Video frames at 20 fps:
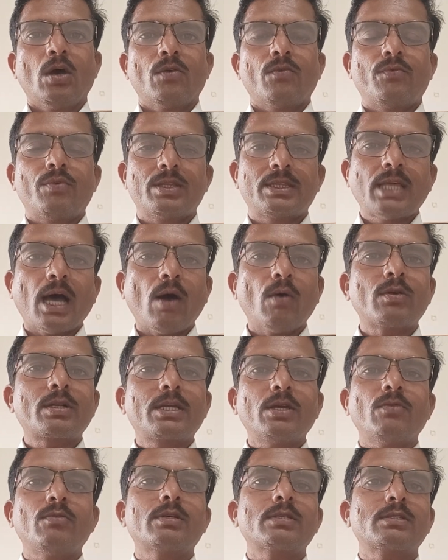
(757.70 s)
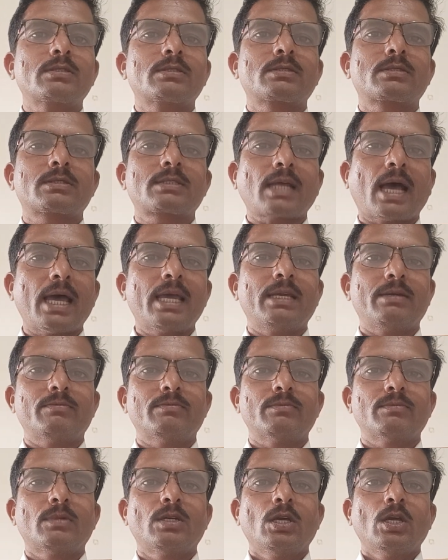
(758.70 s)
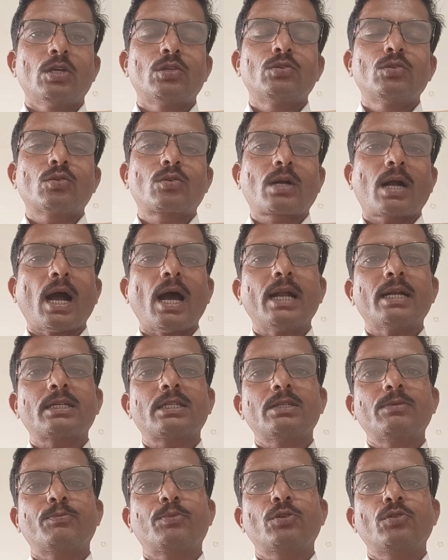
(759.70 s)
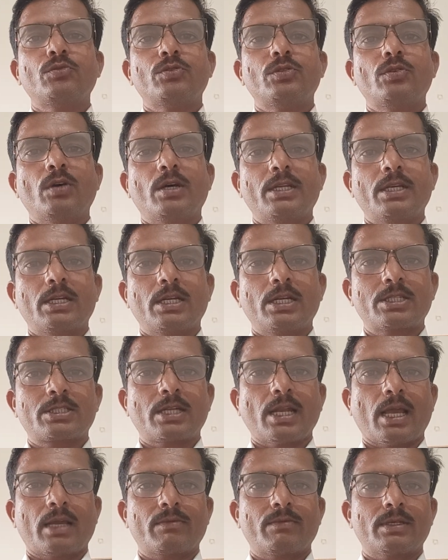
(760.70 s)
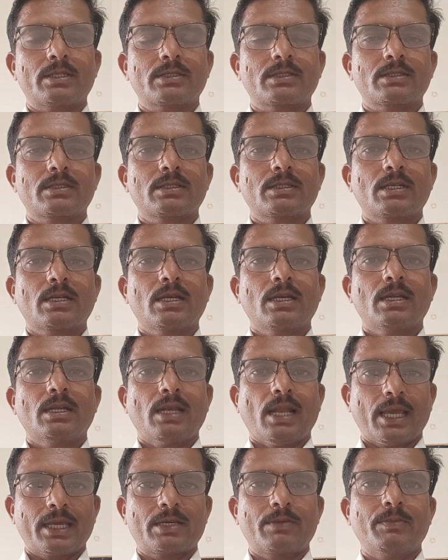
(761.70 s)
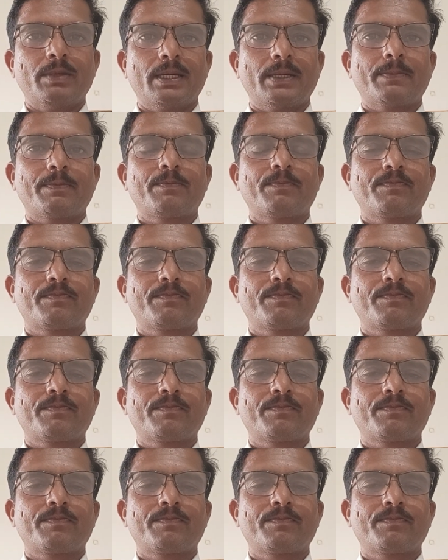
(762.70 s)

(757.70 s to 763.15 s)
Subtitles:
Without giving time, you can't improve your English language. Like me,